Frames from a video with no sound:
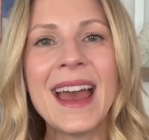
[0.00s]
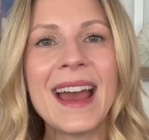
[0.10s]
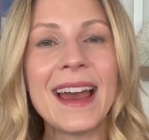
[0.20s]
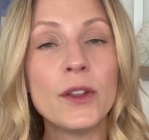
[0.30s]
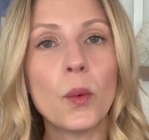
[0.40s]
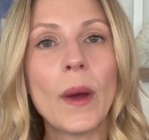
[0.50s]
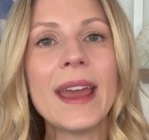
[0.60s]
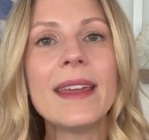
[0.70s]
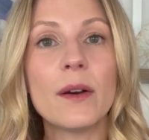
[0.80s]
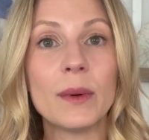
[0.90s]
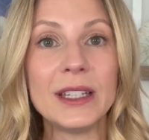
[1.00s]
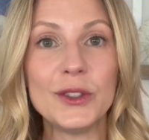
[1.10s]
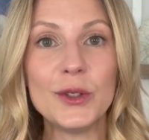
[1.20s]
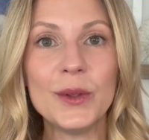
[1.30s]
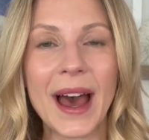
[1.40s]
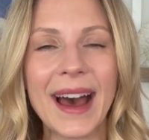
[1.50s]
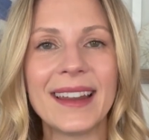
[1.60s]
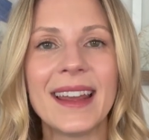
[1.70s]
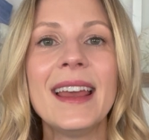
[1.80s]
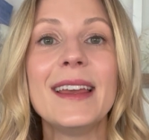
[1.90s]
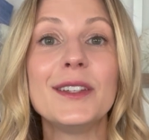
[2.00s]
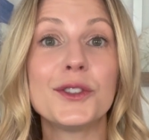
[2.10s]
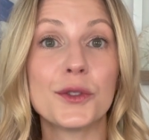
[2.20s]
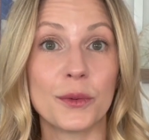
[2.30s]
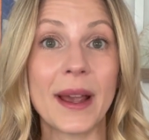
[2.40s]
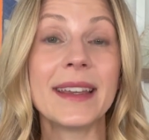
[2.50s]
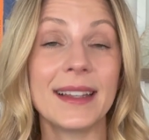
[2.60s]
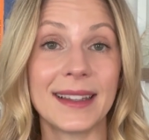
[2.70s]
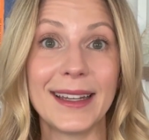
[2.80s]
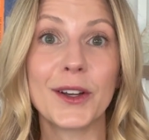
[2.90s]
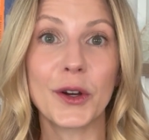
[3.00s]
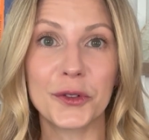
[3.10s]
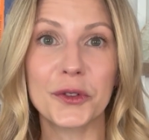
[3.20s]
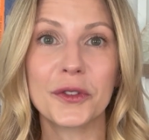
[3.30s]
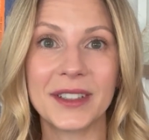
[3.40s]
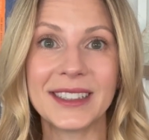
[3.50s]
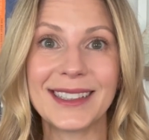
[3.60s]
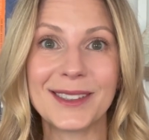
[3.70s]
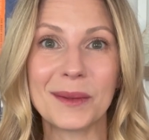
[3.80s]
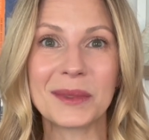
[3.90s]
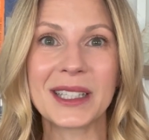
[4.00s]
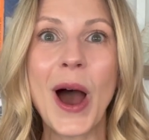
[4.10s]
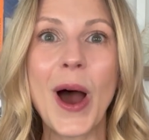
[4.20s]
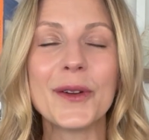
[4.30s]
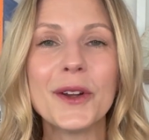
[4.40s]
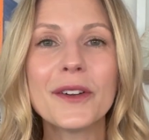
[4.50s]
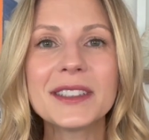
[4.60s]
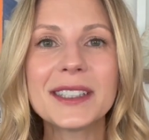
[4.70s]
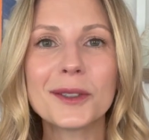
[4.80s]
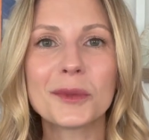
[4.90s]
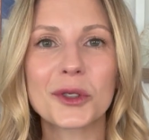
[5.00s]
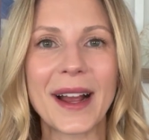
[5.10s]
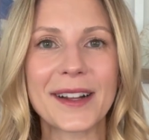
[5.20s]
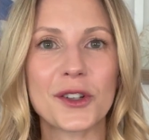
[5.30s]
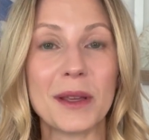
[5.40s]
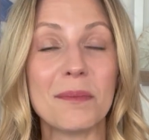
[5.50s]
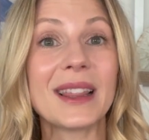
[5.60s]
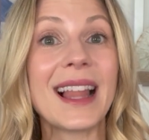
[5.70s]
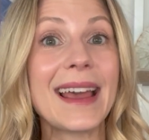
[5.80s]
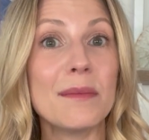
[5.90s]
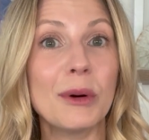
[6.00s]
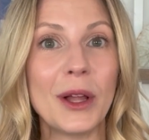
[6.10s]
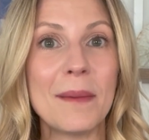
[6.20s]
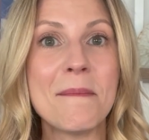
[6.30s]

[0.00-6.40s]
And the way that we do that is through regulating our nervous systems. Our nervous systems are actually pliable and